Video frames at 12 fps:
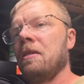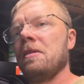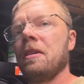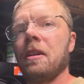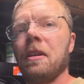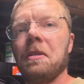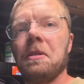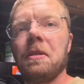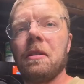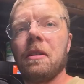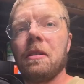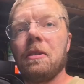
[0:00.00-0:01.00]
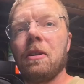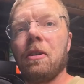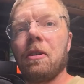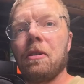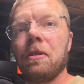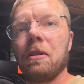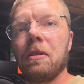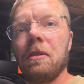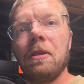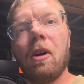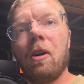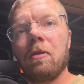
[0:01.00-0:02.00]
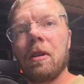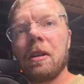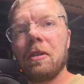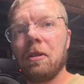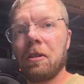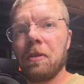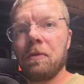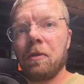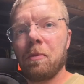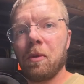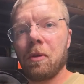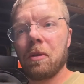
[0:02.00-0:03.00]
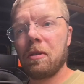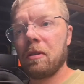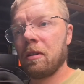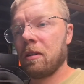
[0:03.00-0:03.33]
They are already looking for more,